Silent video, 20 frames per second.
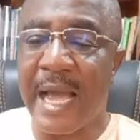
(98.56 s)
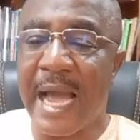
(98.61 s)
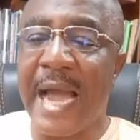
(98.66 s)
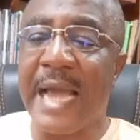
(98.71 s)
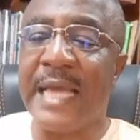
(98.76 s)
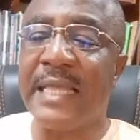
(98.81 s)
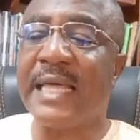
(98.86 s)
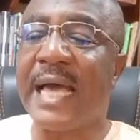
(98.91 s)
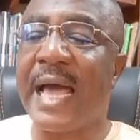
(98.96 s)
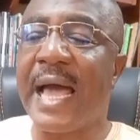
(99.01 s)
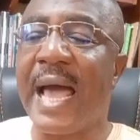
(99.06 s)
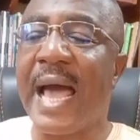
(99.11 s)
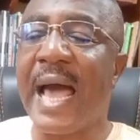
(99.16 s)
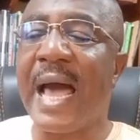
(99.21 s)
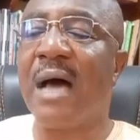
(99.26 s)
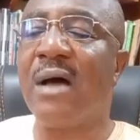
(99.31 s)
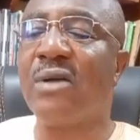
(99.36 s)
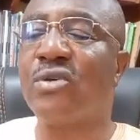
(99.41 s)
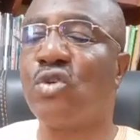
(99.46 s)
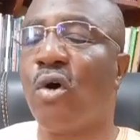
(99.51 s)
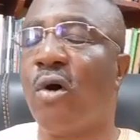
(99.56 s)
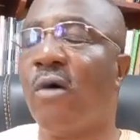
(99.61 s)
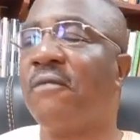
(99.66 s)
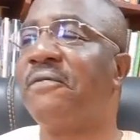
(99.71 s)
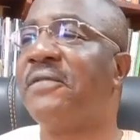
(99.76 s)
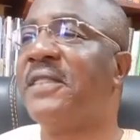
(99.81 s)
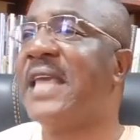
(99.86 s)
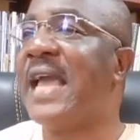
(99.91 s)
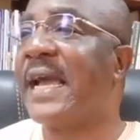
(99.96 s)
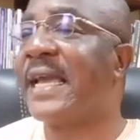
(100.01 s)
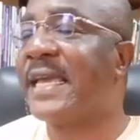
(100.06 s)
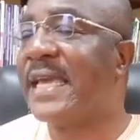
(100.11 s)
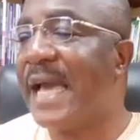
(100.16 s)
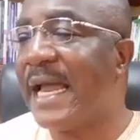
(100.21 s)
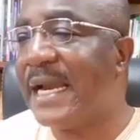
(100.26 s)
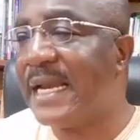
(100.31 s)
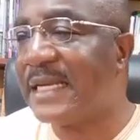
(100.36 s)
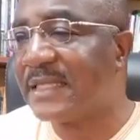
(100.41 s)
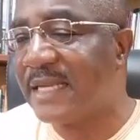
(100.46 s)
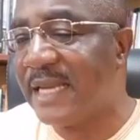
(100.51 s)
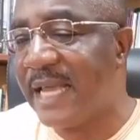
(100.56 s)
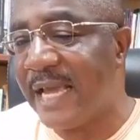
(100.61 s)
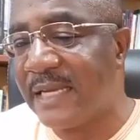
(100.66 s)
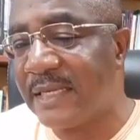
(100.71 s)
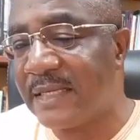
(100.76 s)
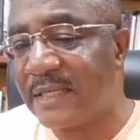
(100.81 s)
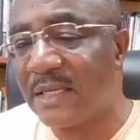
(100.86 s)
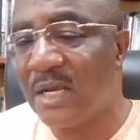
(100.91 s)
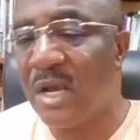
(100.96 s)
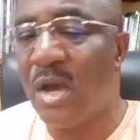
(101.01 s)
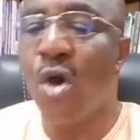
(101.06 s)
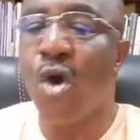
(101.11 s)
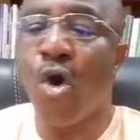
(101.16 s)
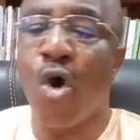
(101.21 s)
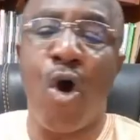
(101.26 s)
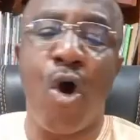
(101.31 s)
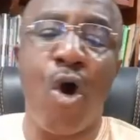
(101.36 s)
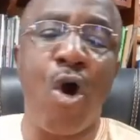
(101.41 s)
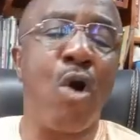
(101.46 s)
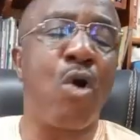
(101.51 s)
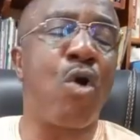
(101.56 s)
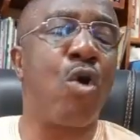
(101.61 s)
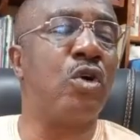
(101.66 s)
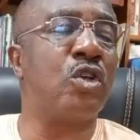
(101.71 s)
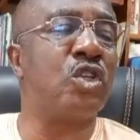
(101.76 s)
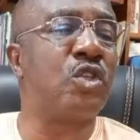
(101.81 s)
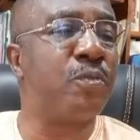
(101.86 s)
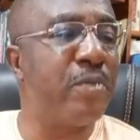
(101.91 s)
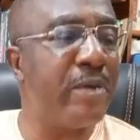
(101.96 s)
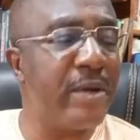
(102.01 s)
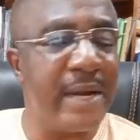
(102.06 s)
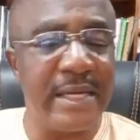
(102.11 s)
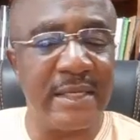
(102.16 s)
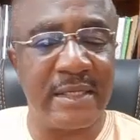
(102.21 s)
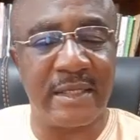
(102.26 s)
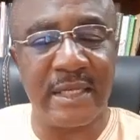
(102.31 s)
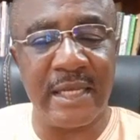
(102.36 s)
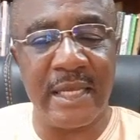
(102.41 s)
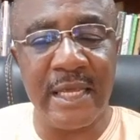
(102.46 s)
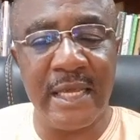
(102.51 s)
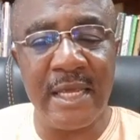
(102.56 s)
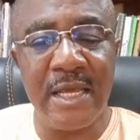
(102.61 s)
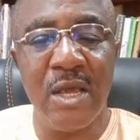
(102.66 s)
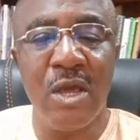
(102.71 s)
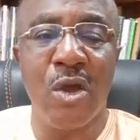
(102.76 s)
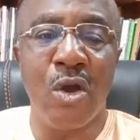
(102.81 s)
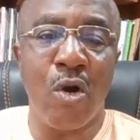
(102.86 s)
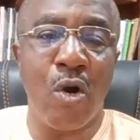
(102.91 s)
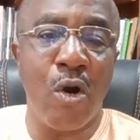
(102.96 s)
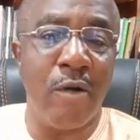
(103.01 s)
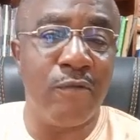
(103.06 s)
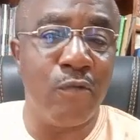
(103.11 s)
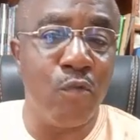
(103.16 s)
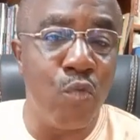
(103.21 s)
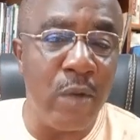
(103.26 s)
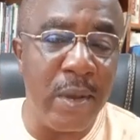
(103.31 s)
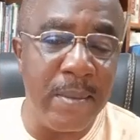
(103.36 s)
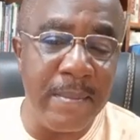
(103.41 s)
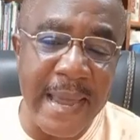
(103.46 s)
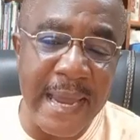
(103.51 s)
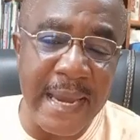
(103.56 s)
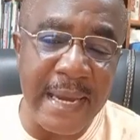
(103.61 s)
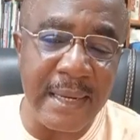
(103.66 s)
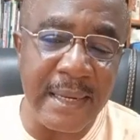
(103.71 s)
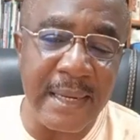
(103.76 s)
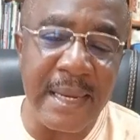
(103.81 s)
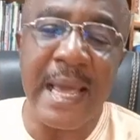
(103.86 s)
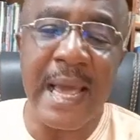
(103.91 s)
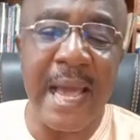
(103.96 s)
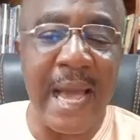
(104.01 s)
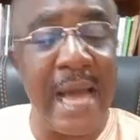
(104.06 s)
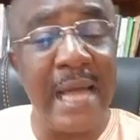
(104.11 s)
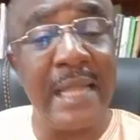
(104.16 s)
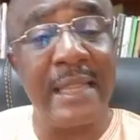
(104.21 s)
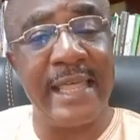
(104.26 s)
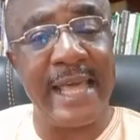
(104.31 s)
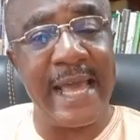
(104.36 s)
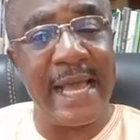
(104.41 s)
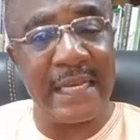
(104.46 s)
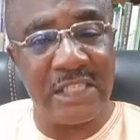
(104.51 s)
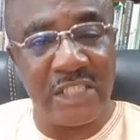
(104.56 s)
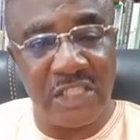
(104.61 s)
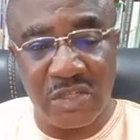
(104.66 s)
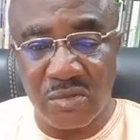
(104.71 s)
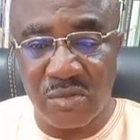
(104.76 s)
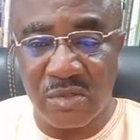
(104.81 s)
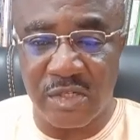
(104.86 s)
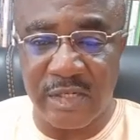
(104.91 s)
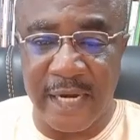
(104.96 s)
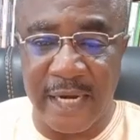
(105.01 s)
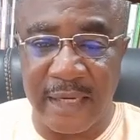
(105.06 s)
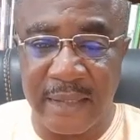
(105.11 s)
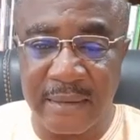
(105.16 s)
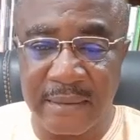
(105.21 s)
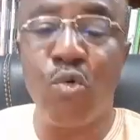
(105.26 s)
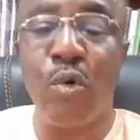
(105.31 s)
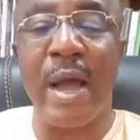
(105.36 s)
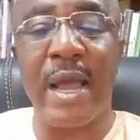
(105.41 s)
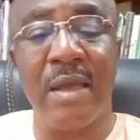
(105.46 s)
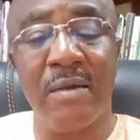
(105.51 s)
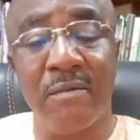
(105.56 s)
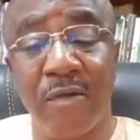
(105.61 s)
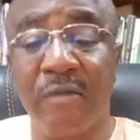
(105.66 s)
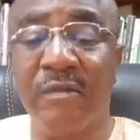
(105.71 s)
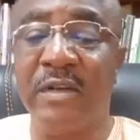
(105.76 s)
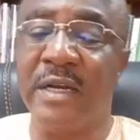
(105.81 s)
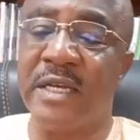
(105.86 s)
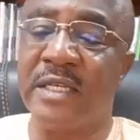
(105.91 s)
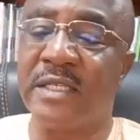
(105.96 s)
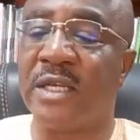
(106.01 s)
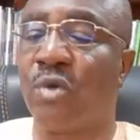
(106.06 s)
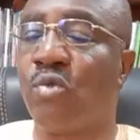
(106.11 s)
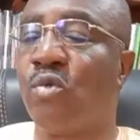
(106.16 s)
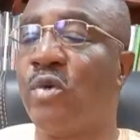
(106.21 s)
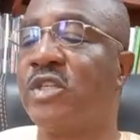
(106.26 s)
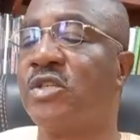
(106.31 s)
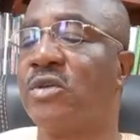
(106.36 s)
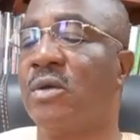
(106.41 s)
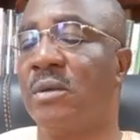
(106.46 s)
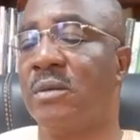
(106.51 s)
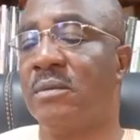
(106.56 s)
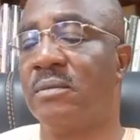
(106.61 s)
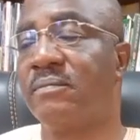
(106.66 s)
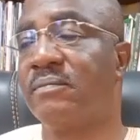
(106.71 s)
either out of their carelessness or conspiracy of women and their children who are involved in this equation.